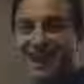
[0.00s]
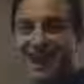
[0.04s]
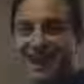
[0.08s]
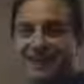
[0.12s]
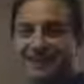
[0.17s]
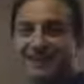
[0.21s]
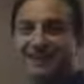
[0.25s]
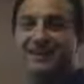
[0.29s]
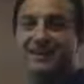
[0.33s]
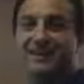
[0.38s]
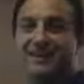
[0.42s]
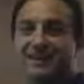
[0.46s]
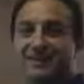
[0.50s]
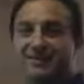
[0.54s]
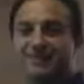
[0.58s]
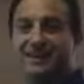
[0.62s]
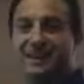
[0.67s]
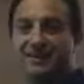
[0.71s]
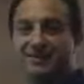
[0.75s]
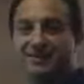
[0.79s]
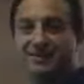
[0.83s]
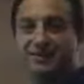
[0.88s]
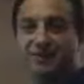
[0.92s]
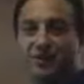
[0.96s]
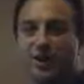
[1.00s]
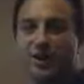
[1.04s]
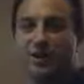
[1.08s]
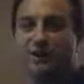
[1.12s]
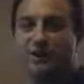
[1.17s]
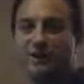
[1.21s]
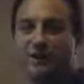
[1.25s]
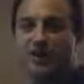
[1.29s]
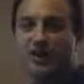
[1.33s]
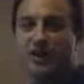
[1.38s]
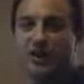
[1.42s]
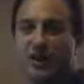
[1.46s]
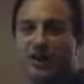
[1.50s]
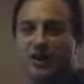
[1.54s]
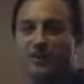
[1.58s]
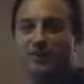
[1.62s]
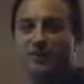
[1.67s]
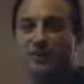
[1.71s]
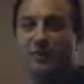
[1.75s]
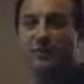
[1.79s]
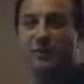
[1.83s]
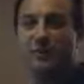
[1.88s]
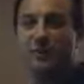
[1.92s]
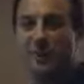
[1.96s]
Hi there, I'm Dr. Craig
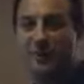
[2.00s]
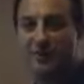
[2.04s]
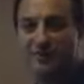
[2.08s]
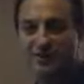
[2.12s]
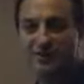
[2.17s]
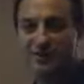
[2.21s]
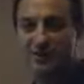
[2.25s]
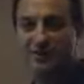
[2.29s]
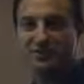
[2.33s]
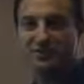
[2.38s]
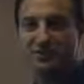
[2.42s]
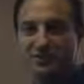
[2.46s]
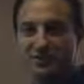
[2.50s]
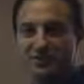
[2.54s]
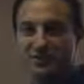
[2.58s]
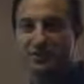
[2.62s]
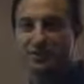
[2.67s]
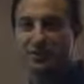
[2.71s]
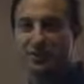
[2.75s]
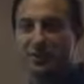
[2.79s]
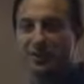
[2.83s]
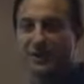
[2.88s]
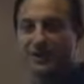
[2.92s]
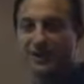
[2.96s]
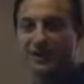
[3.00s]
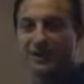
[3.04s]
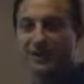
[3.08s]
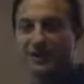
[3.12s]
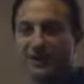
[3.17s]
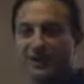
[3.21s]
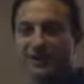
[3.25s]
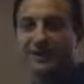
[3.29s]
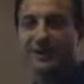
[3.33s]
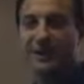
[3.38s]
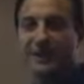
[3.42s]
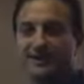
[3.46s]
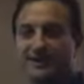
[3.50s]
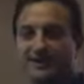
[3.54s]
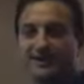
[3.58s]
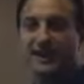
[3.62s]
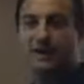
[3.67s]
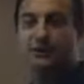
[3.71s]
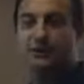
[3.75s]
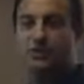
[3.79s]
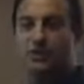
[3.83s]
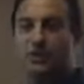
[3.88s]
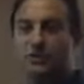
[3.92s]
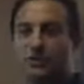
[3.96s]
Fishel from the Wellness Center of New York, and
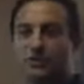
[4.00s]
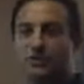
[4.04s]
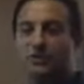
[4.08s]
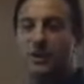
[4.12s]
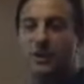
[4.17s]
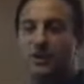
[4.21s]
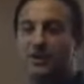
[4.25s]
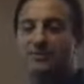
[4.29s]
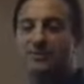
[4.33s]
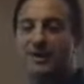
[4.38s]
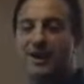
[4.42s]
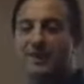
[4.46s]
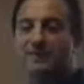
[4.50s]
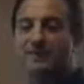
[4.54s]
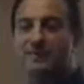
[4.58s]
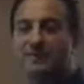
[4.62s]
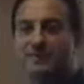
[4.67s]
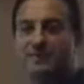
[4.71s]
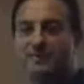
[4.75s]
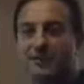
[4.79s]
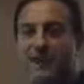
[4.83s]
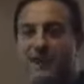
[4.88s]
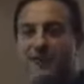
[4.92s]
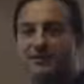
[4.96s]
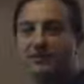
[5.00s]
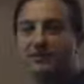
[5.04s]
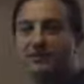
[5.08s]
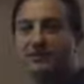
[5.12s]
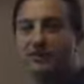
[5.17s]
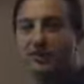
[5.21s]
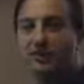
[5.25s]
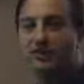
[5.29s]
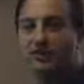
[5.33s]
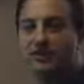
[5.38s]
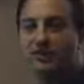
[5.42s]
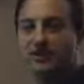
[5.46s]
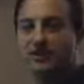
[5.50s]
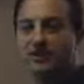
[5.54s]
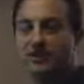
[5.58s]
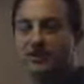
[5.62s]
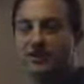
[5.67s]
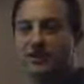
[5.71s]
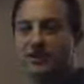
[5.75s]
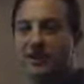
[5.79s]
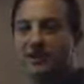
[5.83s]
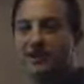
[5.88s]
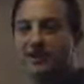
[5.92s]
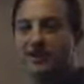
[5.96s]
today we're going to talk about the spinal function
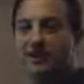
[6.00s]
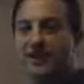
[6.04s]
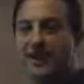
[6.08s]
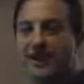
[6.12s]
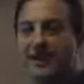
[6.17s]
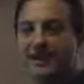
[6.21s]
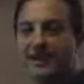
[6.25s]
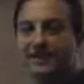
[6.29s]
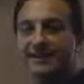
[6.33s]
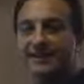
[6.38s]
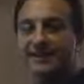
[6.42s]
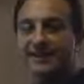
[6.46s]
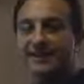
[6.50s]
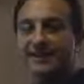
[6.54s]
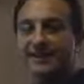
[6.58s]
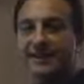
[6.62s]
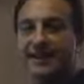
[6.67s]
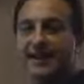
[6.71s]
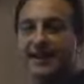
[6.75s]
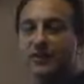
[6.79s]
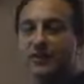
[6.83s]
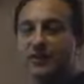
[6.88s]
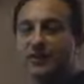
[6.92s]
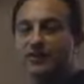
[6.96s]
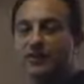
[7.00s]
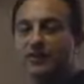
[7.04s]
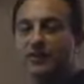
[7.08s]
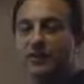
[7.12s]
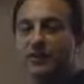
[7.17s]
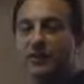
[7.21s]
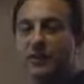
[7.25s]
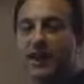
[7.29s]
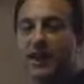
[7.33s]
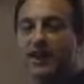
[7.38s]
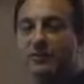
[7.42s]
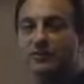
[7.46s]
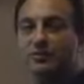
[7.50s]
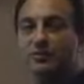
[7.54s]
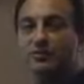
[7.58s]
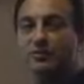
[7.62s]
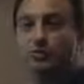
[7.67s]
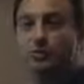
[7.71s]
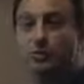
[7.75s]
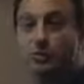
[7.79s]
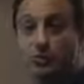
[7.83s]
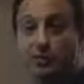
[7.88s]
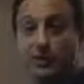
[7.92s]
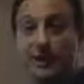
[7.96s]
of the neck and also how to
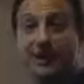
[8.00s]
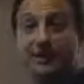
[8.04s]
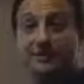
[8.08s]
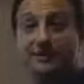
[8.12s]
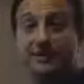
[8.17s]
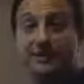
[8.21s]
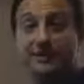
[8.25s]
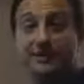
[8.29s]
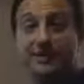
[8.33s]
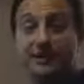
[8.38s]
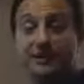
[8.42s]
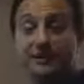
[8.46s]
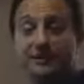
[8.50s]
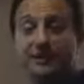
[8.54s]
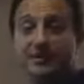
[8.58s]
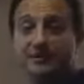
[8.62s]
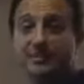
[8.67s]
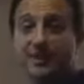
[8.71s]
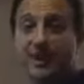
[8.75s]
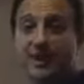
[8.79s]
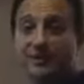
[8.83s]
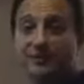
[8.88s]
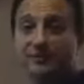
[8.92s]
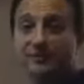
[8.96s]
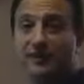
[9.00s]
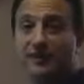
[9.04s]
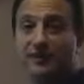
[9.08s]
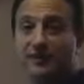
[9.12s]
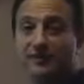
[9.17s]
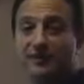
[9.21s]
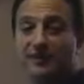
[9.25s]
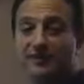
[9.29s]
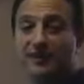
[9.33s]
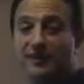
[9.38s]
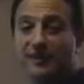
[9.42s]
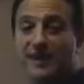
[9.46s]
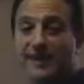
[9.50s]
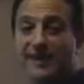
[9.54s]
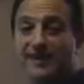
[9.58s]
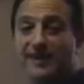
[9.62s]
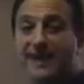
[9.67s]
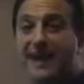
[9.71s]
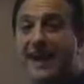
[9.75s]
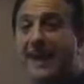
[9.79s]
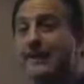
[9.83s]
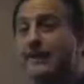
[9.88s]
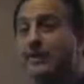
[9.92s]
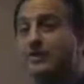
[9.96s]
correct the spinal function of the neck
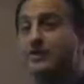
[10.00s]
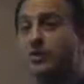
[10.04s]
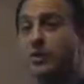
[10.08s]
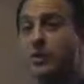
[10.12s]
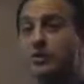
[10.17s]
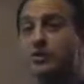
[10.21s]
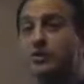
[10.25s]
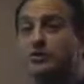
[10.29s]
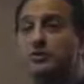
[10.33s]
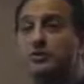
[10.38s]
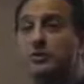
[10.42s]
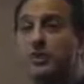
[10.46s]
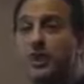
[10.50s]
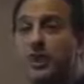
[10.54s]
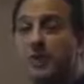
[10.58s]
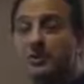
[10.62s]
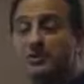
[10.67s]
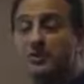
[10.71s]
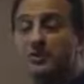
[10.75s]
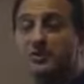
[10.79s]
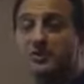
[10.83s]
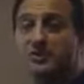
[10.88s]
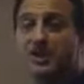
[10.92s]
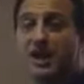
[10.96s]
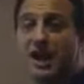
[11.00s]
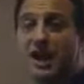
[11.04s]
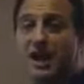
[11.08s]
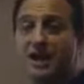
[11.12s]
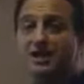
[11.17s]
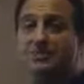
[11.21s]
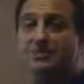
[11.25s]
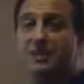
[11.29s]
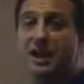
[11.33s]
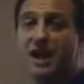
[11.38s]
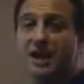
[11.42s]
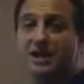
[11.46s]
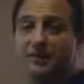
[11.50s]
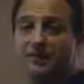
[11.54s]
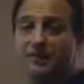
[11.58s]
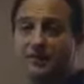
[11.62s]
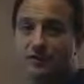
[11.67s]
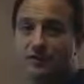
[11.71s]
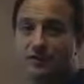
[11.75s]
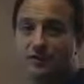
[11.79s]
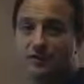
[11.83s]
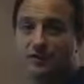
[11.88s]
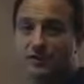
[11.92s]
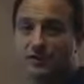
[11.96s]
and how that's going to help your entire body
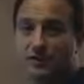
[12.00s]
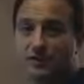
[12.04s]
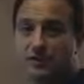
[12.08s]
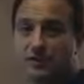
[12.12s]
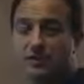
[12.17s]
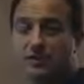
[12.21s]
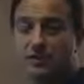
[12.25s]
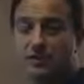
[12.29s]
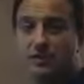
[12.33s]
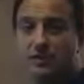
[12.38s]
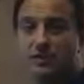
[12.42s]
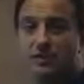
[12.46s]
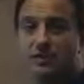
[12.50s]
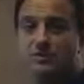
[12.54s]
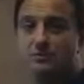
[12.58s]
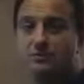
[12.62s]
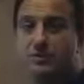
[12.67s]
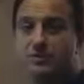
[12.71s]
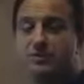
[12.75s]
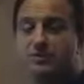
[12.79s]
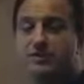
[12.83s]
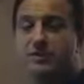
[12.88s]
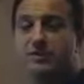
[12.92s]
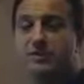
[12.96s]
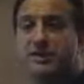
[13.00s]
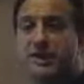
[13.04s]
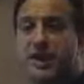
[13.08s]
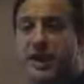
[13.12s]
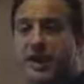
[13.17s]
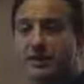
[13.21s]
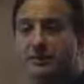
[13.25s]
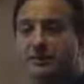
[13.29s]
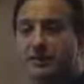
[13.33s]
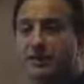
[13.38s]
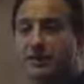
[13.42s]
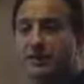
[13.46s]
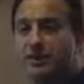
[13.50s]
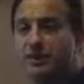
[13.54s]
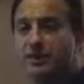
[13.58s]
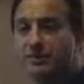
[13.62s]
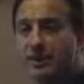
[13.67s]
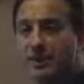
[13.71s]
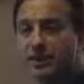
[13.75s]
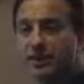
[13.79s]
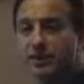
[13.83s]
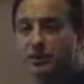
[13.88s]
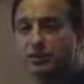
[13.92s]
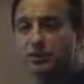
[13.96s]
function. Most of the time a
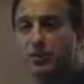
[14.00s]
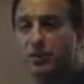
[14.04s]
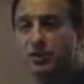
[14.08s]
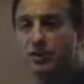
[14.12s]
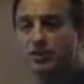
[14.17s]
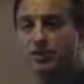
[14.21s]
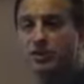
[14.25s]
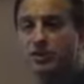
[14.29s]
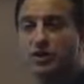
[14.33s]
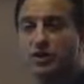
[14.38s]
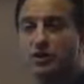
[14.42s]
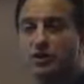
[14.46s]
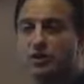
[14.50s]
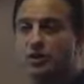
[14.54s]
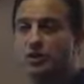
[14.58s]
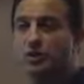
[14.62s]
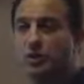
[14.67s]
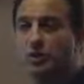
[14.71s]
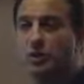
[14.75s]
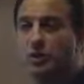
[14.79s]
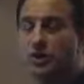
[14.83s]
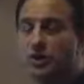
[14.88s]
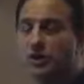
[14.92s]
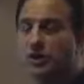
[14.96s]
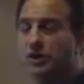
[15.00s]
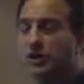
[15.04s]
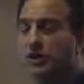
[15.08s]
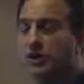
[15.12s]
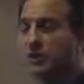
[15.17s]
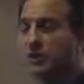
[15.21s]
patient walks in our door